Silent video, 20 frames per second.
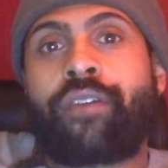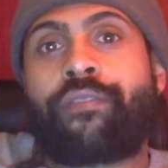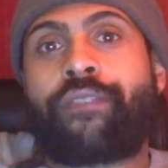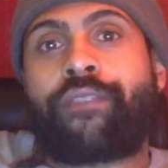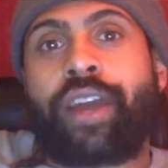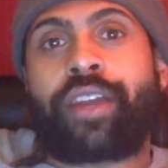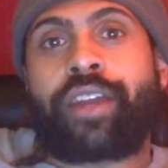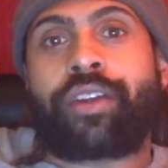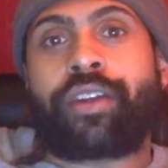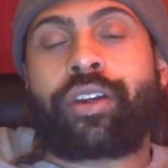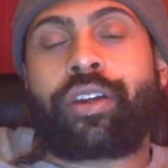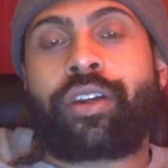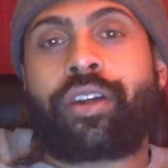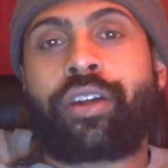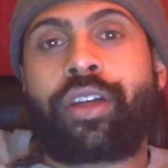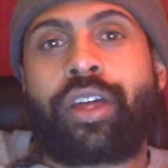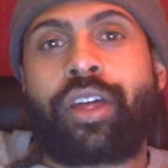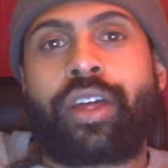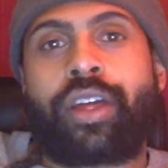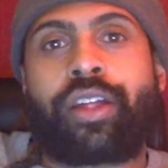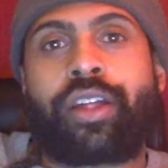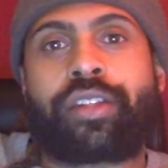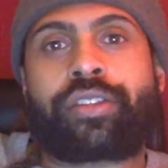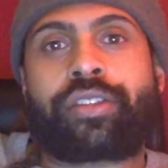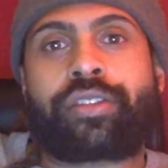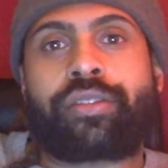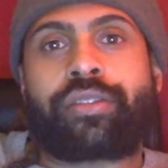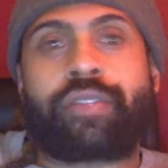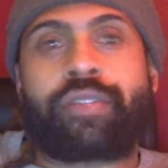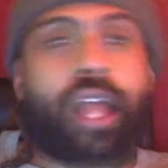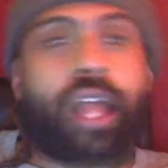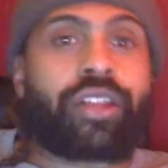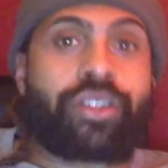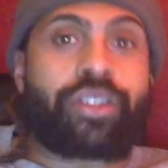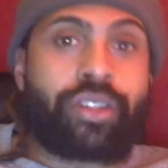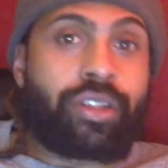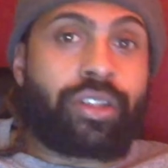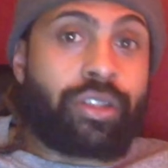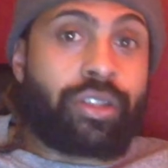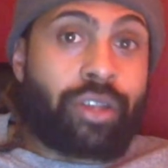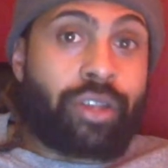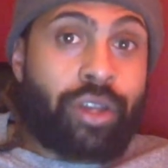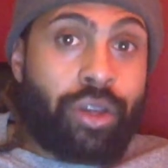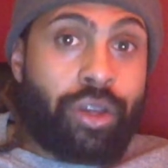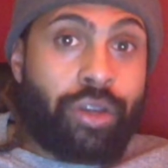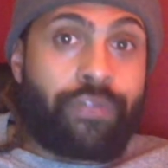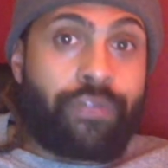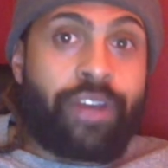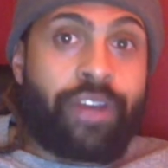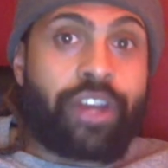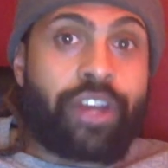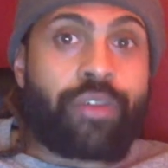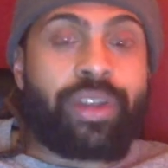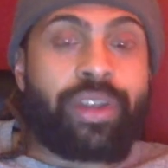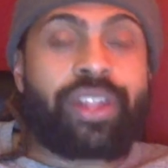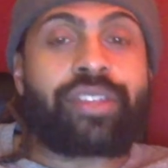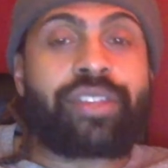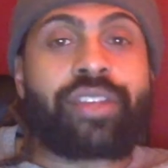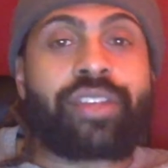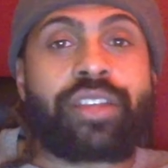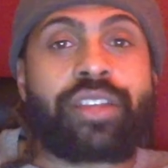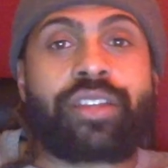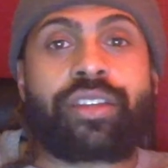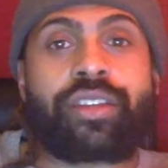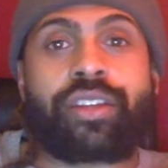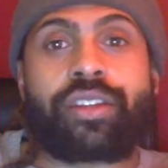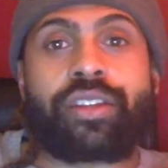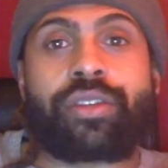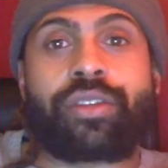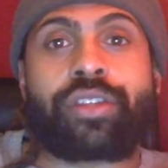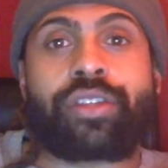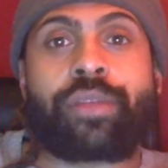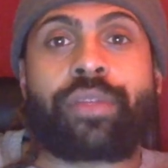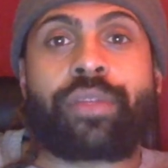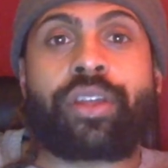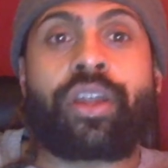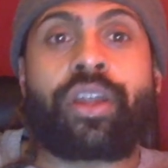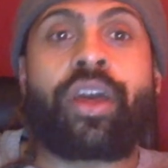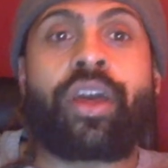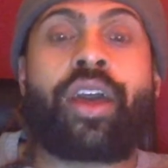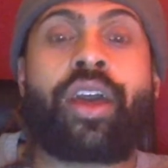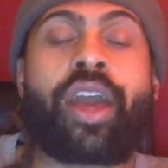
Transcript: fighter, it's not just he's a good fighter, but he says he's going to do something,